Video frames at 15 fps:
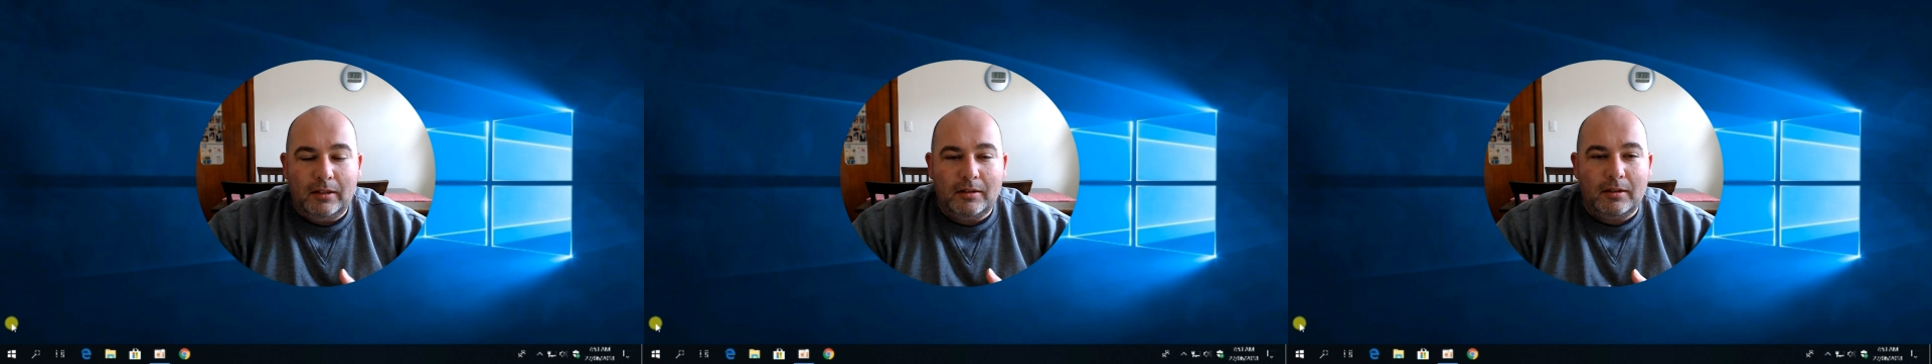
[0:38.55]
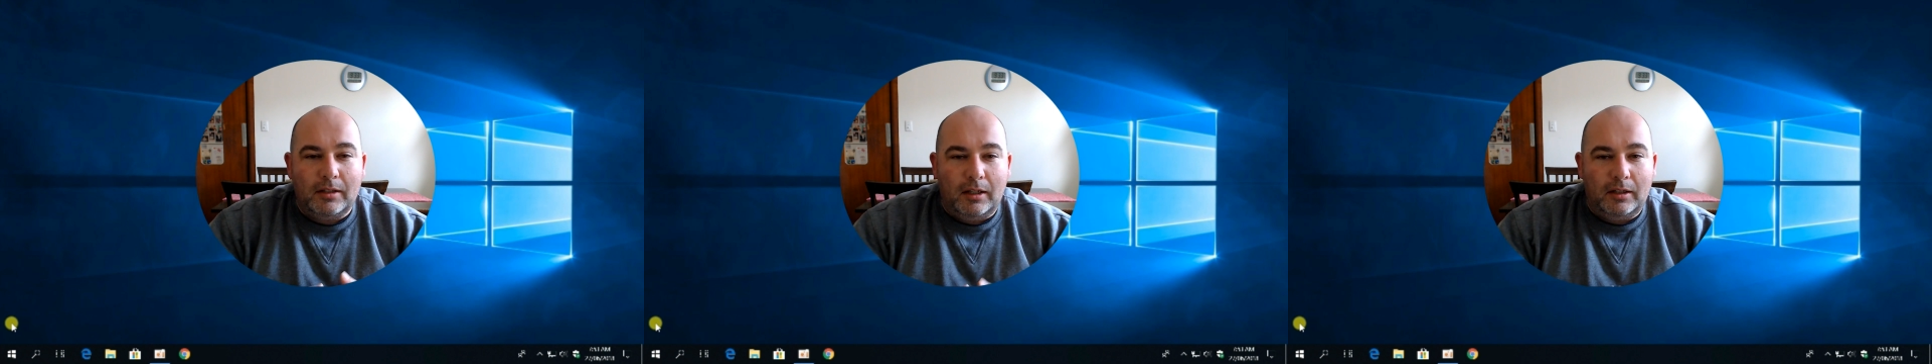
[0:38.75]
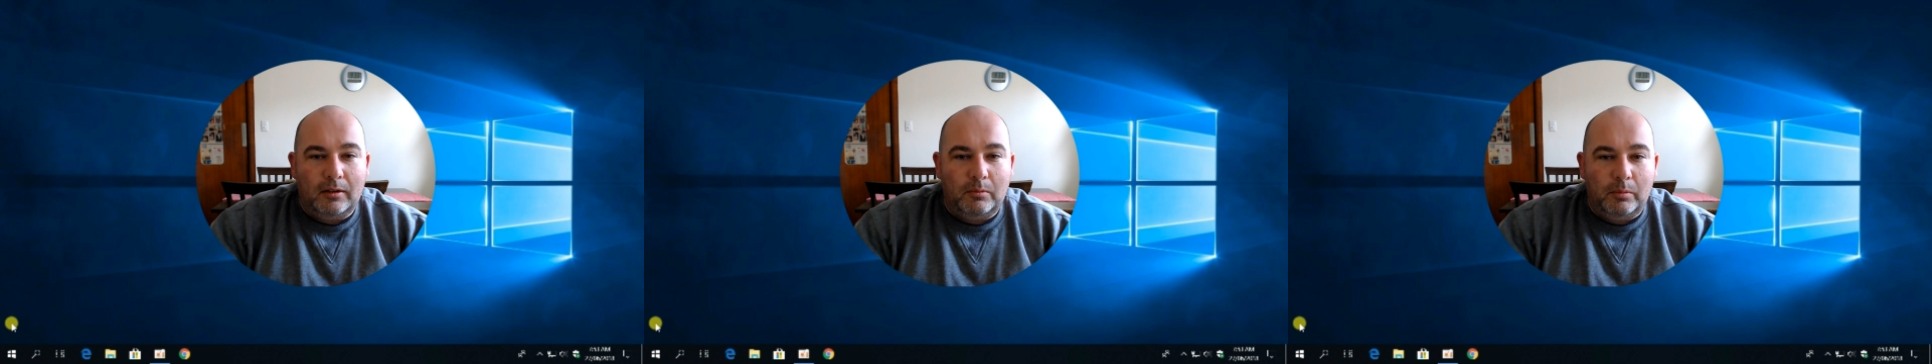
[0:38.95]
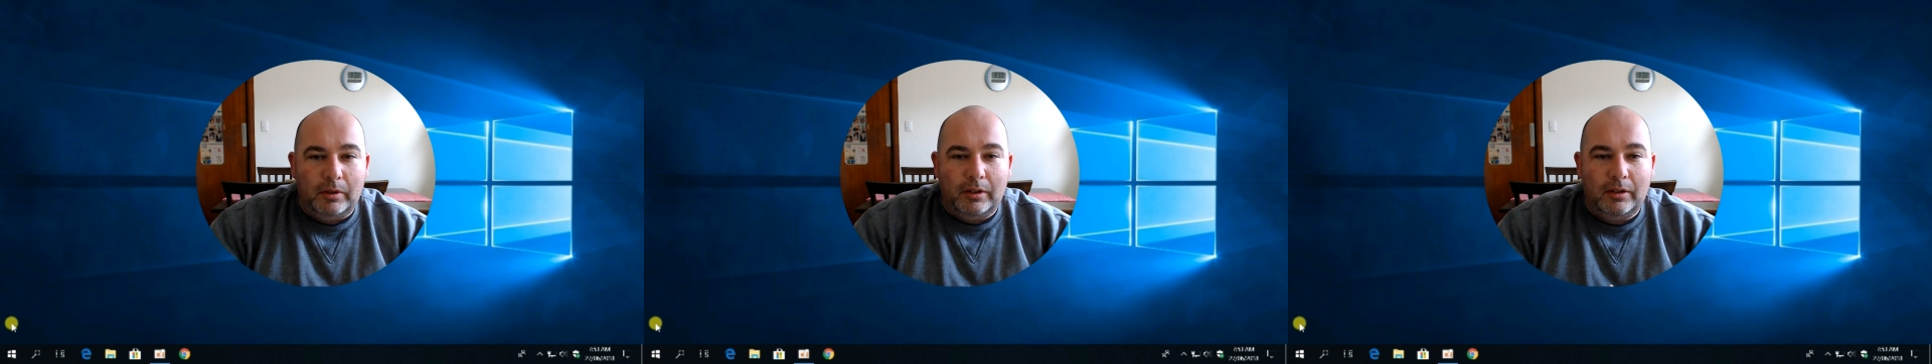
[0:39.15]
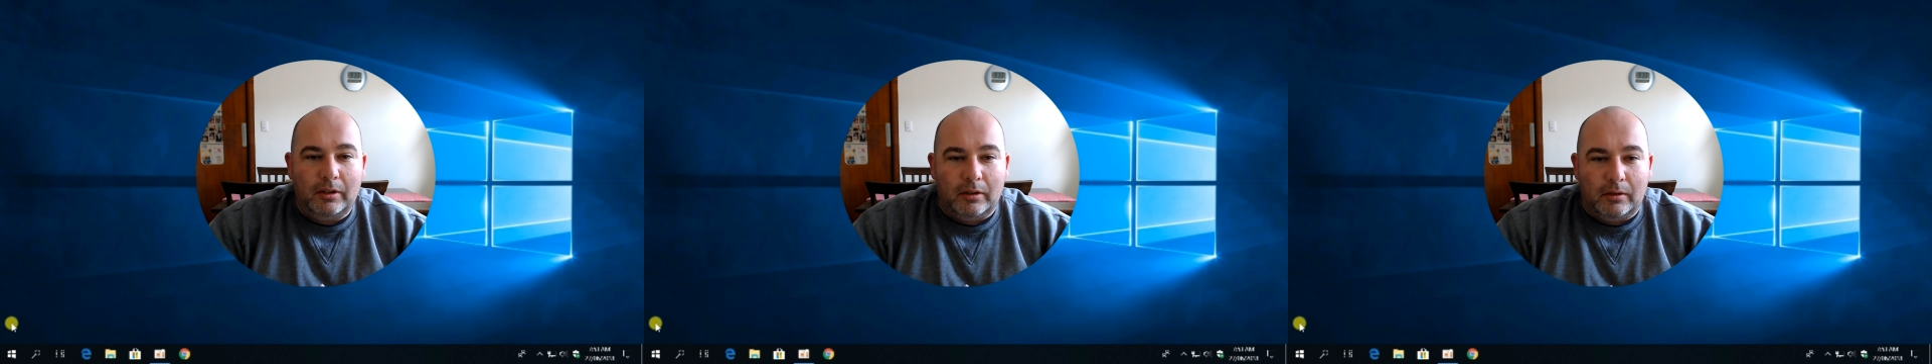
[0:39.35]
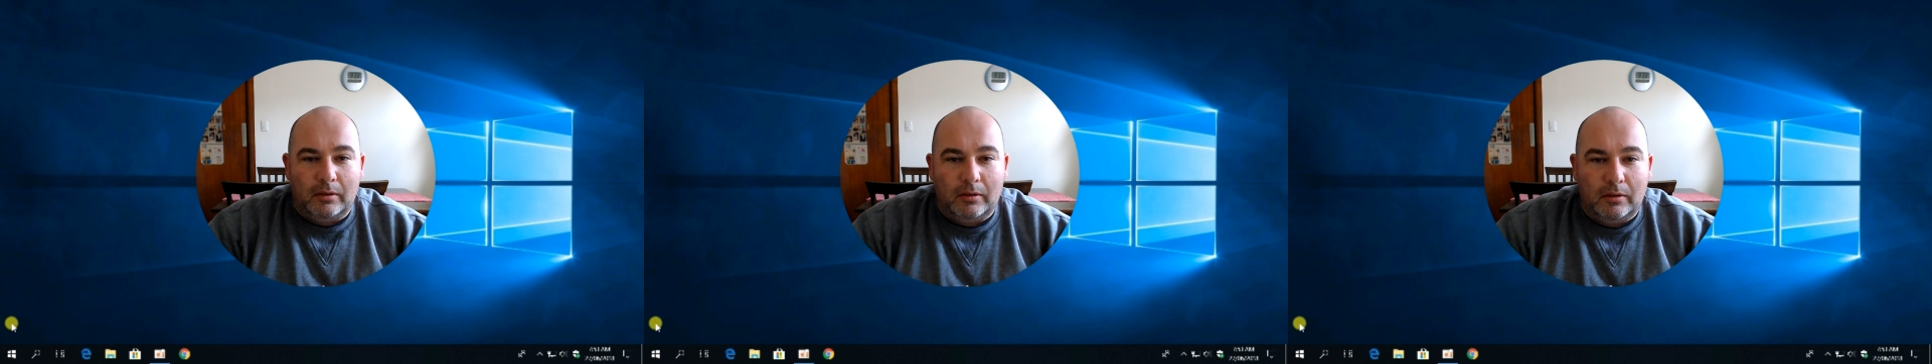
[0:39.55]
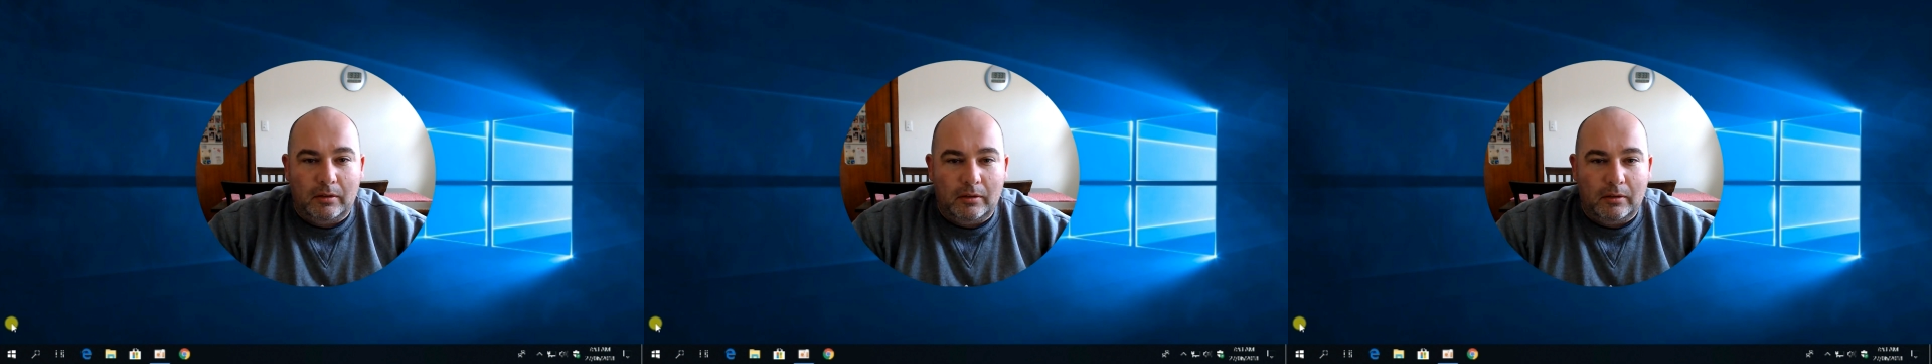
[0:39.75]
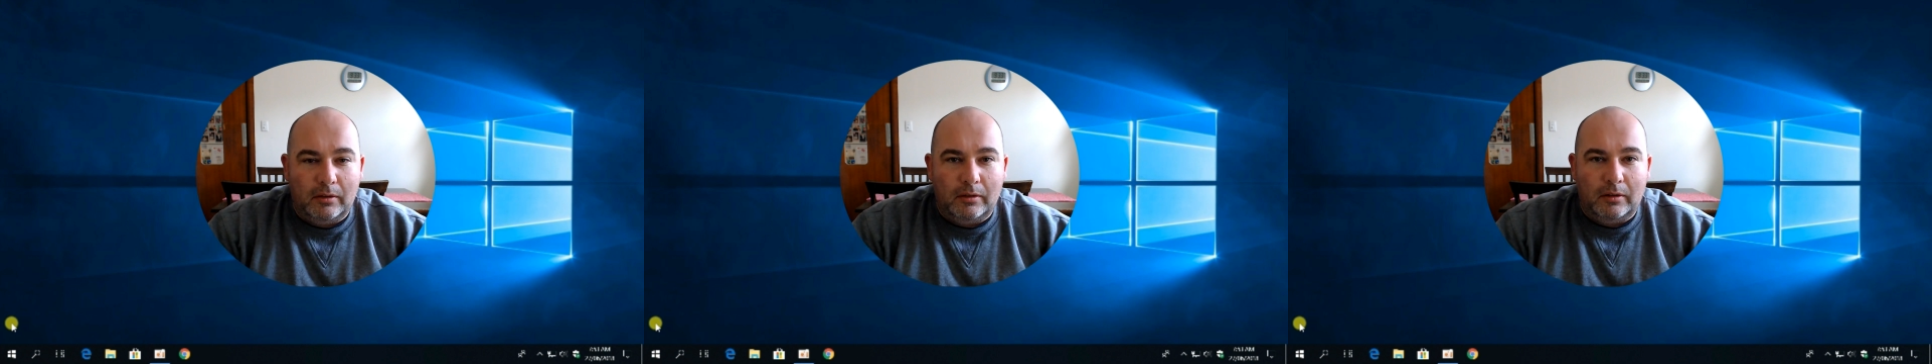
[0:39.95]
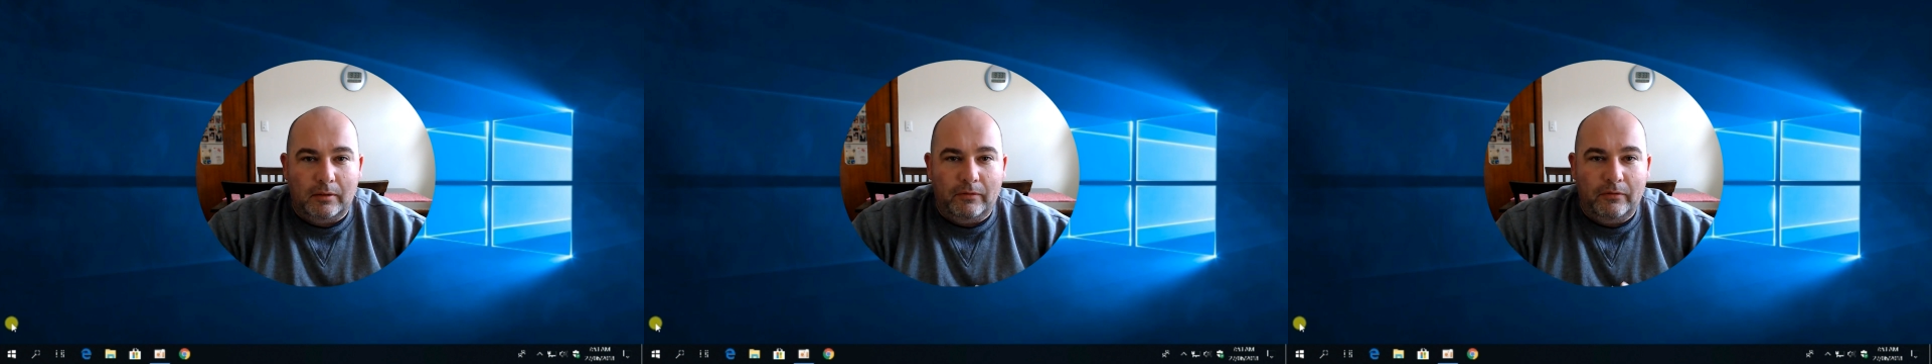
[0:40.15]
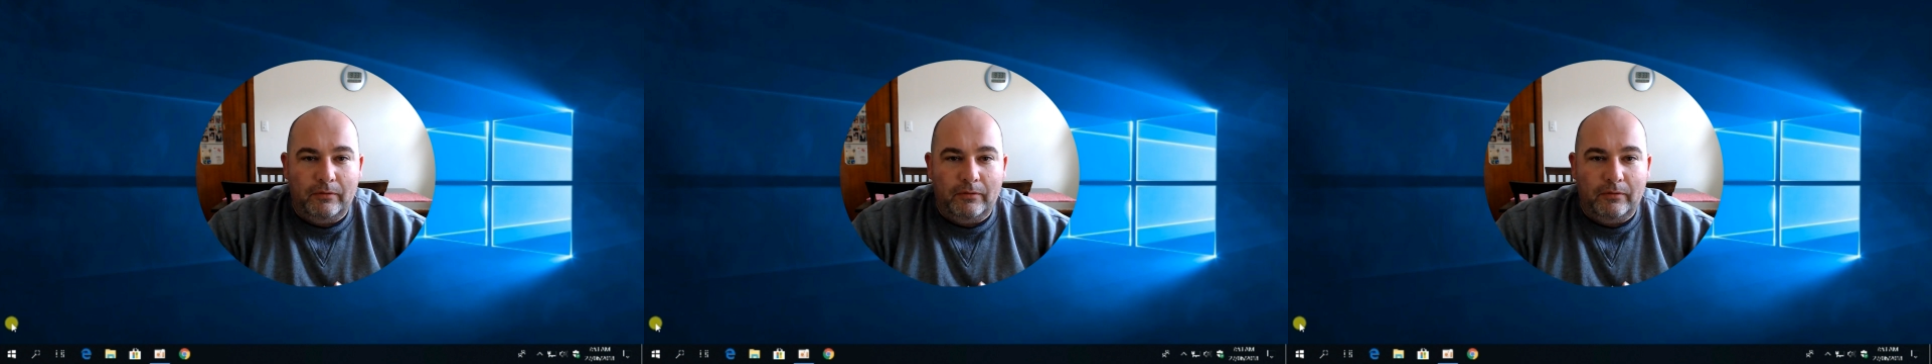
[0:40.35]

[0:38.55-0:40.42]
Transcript: started with the, the,